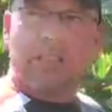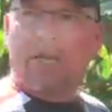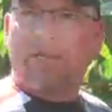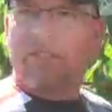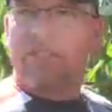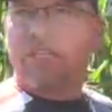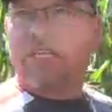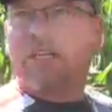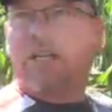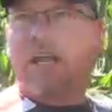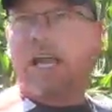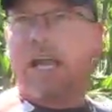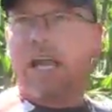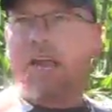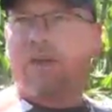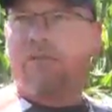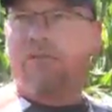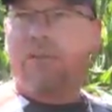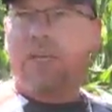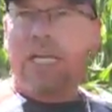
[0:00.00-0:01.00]
17 and a
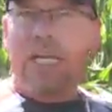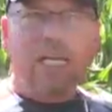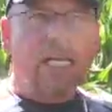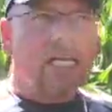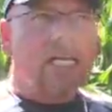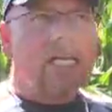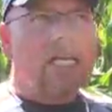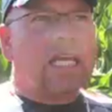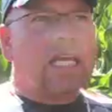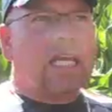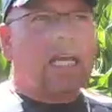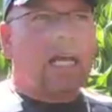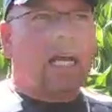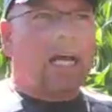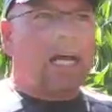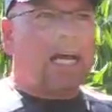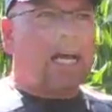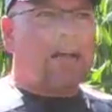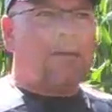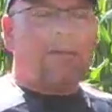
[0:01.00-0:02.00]
half feet
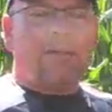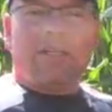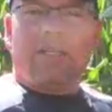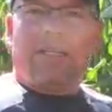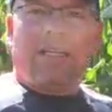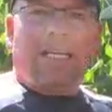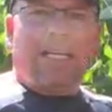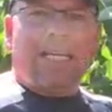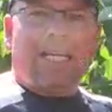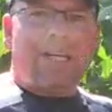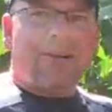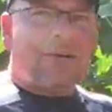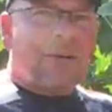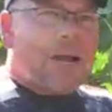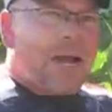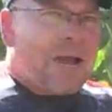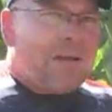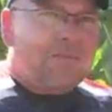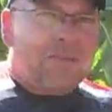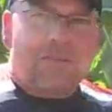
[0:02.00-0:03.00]
uh, you don't
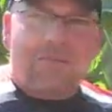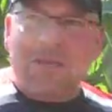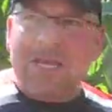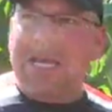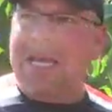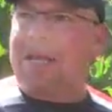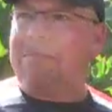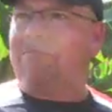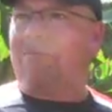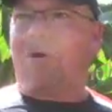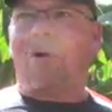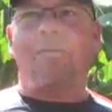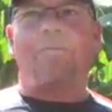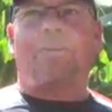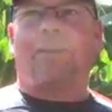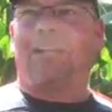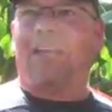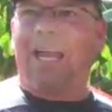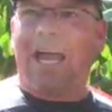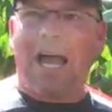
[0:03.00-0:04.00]
have to be
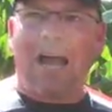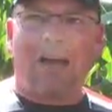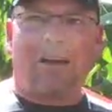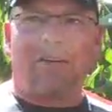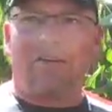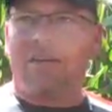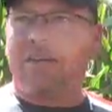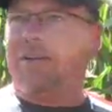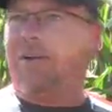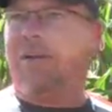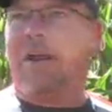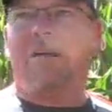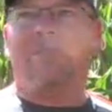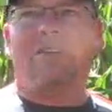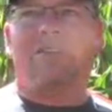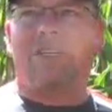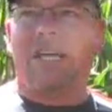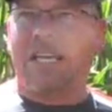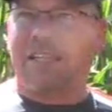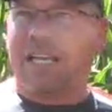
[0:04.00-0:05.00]
perfectly accurate. You don't have
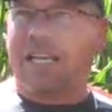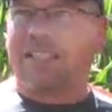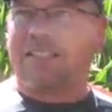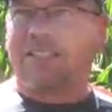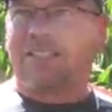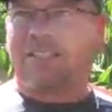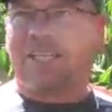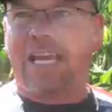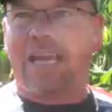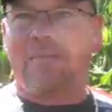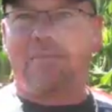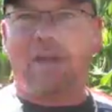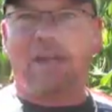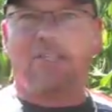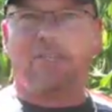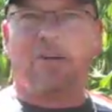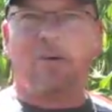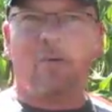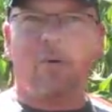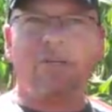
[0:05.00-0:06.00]
to take that tape
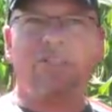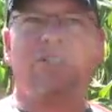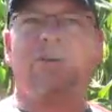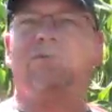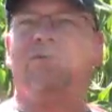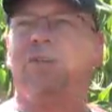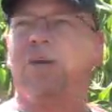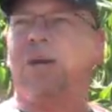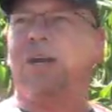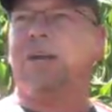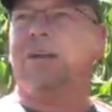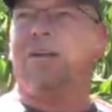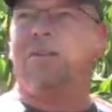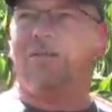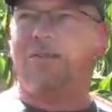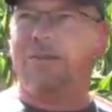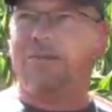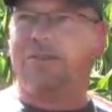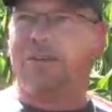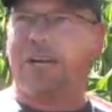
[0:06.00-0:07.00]
measure. Once you've done it a
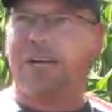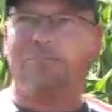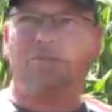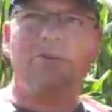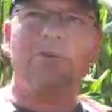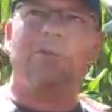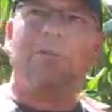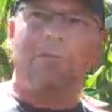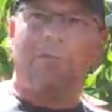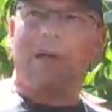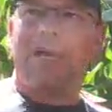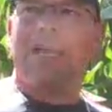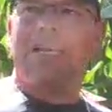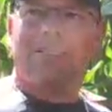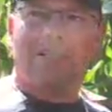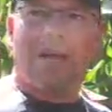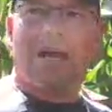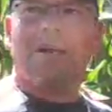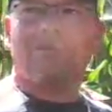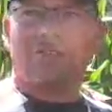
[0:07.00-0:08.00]
few times, you can
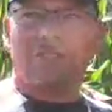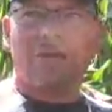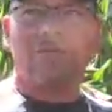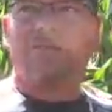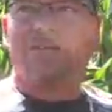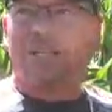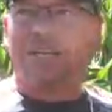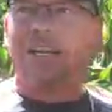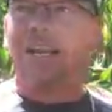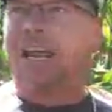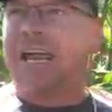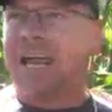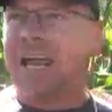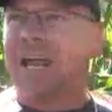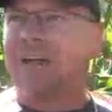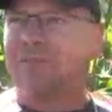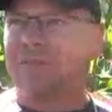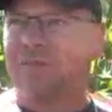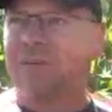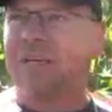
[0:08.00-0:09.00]
pace off 17 and a
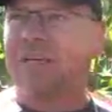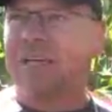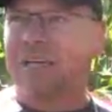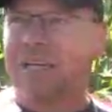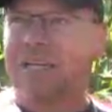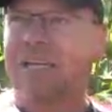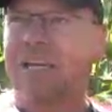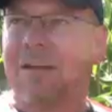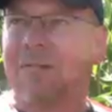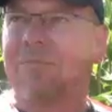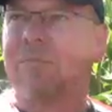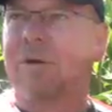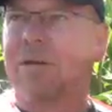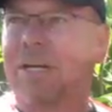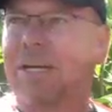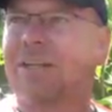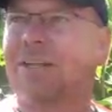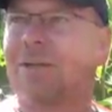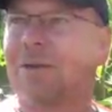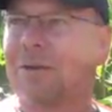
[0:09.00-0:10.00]
half feet and We're get
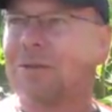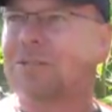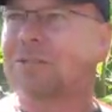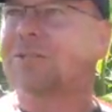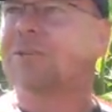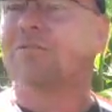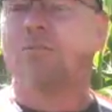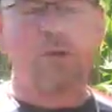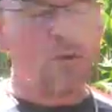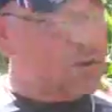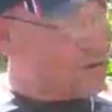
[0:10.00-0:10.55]
pretty close. We're